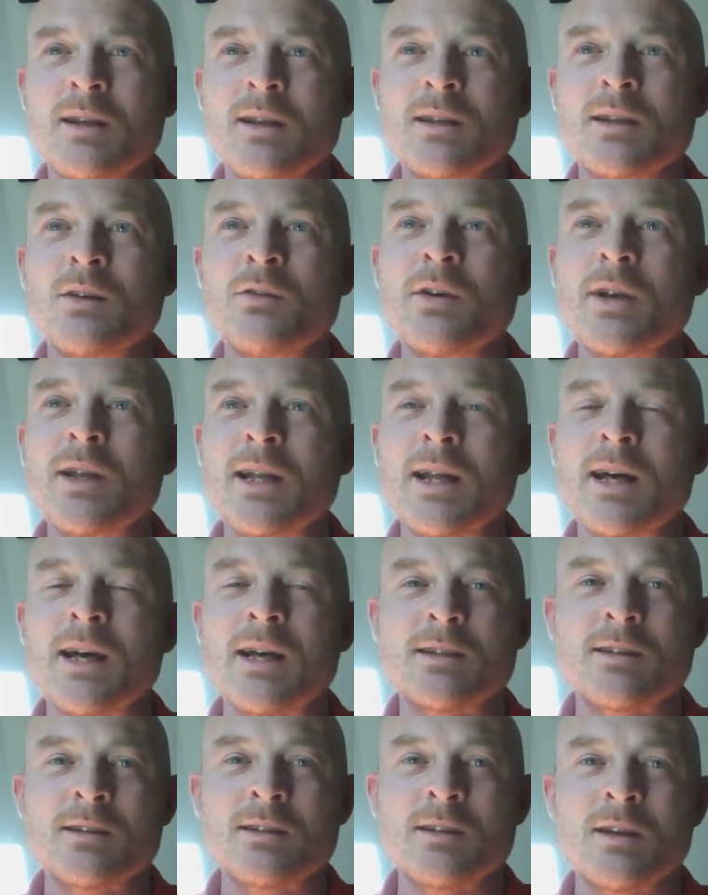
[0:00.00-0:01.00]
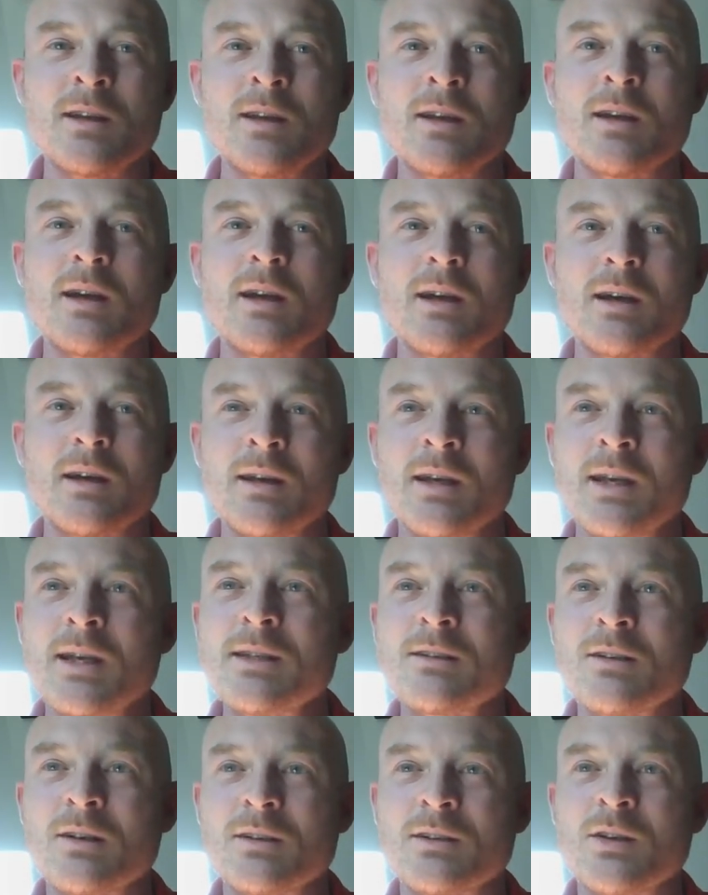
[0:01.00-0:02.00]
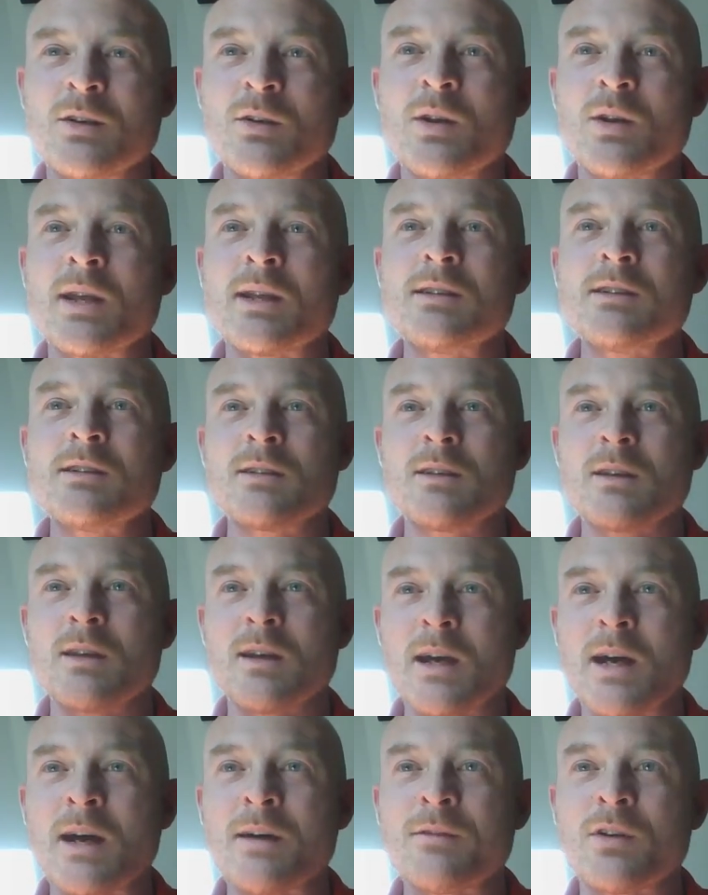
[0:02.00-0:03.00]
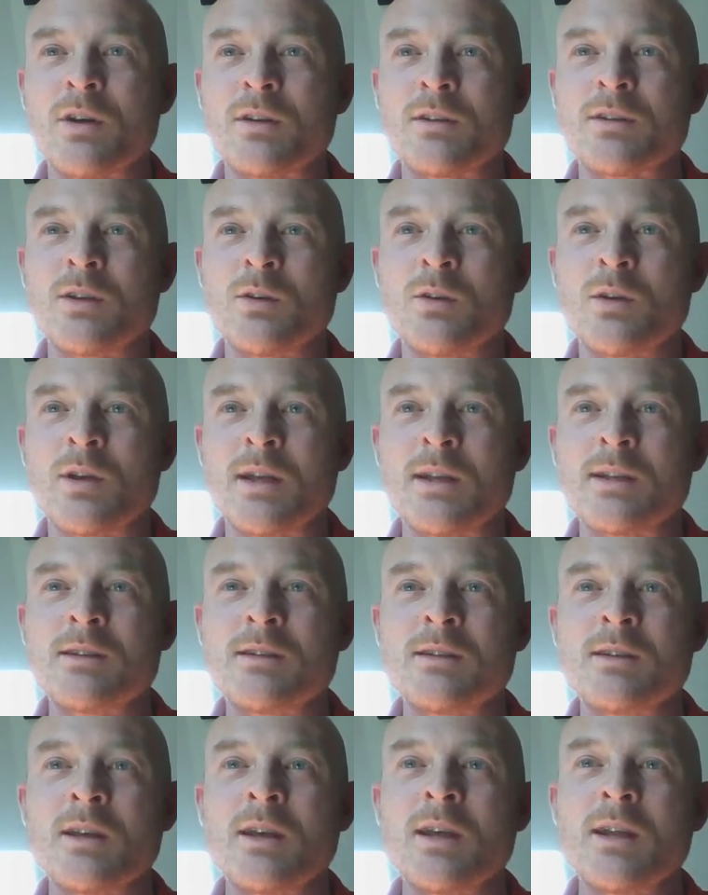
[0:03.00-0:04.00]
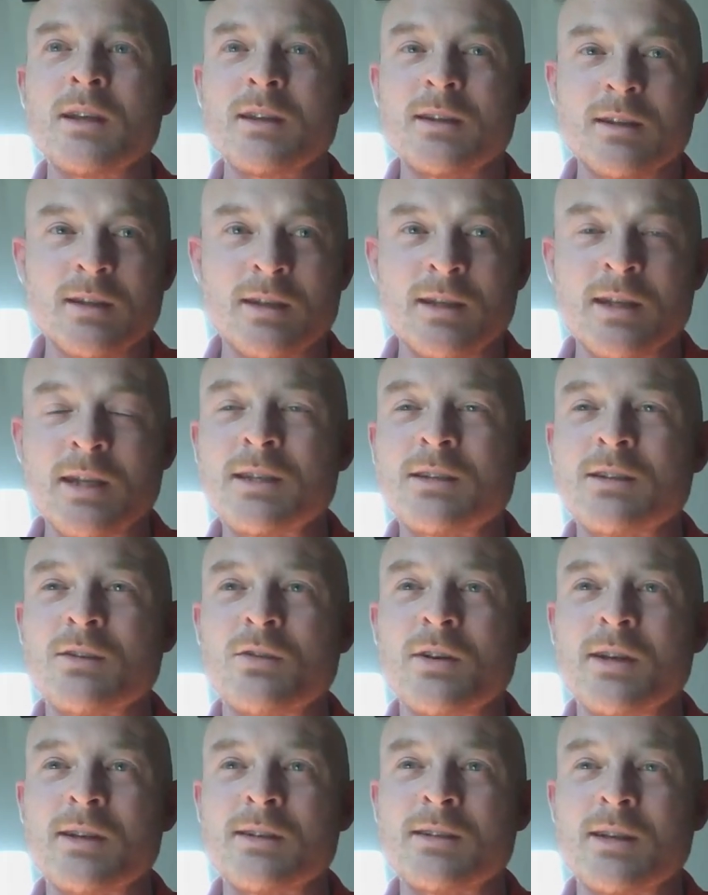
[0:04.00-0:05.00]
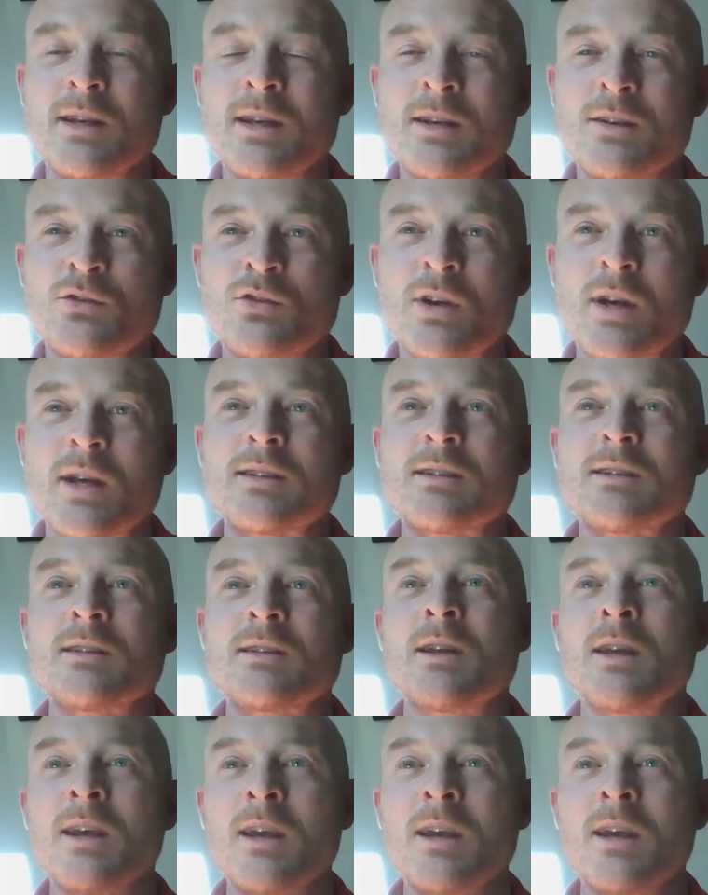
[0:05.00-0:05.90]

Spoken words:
They realized he's got 2 kids, I've got 2 kids. These are his interests.